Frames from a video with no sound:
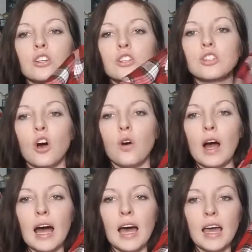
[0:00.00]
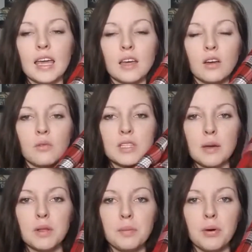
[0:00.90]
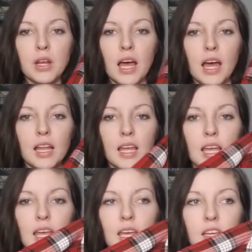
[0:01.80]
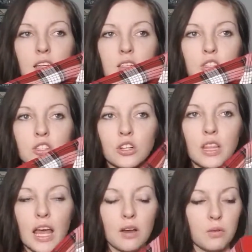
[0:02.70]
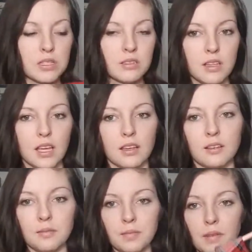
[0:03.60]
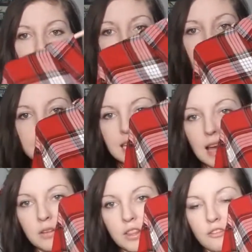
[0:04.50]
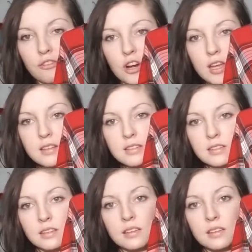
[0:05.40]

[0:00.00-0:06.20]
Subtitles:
So I was able to put on a shirt that was like buttons down in the front,